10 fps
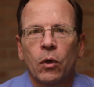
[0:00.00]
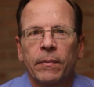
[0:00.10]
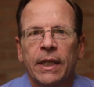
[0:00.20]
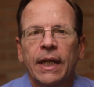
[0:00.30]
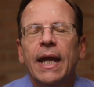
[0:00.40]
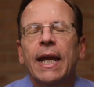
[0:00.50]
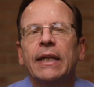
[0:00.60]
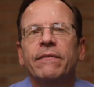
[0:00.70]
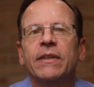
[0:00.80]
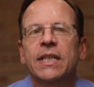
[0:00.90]
equipment,
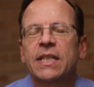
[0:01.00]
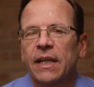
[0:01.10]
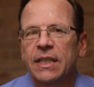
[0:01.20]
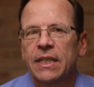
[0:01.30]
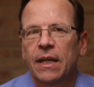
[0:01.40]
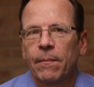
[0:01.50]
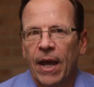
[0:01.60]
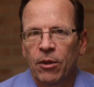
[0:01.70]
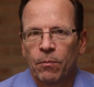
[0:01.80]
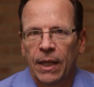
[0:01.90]
and even the slicing and
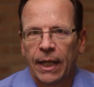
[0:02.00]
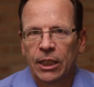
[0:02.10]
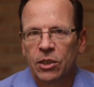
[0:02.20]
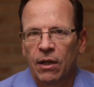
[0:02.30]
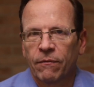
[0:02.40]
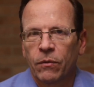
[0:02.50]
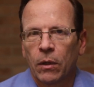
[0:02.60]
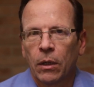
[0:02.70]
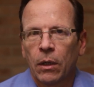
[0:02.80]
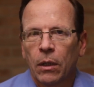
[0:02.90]
path planning
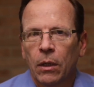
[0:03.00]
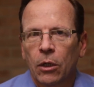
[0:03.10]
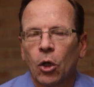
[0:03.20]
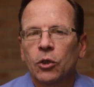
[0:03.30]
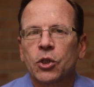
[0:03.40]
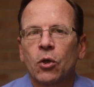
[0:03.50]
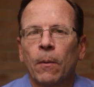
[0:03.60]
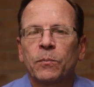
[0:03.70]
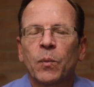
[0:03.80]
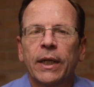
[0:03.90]
software called
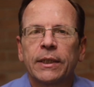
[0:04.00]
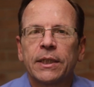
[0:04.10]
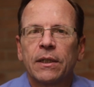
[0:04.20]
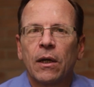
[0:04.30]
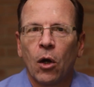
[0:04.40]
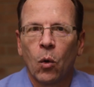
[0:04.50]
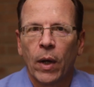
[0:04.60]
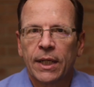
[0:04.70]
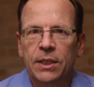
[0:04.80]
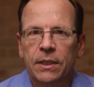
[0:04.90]
SculptPrint
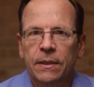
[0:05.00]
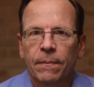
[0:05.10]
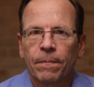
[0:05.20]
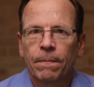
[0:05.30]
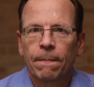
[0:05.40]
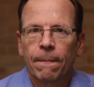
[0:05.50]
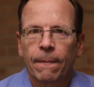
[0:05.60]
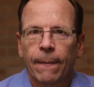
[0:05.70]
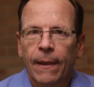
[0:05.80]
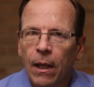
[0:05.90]
OS.
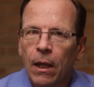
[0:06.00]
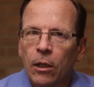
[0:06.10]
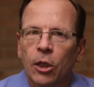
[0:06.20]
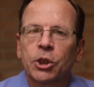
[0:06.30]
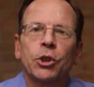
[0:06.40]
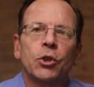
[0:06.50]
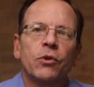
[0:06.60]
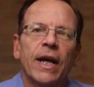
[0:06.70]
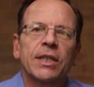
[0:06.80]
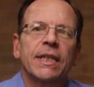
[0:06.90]
Launched in
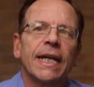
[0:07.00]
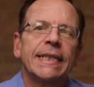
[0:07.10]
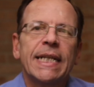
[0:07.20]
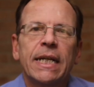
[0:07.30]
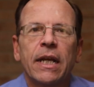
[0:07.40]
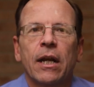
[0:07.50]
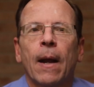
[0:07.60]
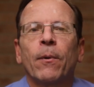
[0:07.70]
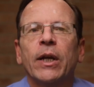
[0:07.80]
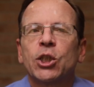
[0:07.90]
2019, it
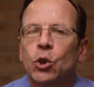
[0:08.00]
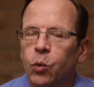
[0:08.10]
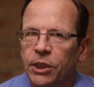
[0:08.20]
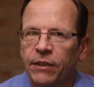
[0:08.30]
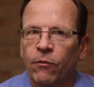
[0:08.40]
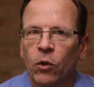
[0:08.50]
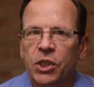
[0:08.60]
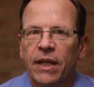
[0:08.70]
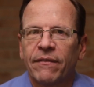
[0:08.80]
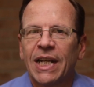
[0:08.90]
operates
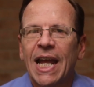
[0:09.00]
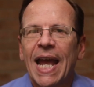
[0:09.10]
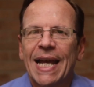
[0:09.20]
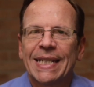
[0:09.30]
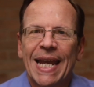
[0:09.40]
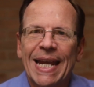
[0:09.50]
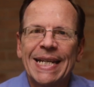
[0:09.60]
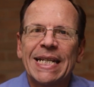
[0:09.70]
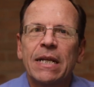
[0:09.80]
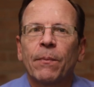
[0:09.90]
24/7, has
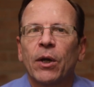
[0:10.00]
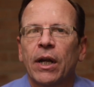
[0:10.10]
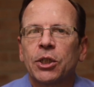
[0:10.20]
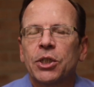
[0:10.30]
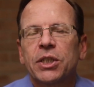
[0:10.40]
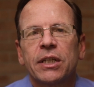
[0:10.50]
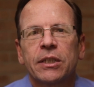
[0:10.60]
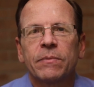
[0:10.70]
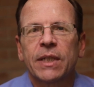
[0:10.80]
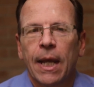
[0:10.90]
18 production systems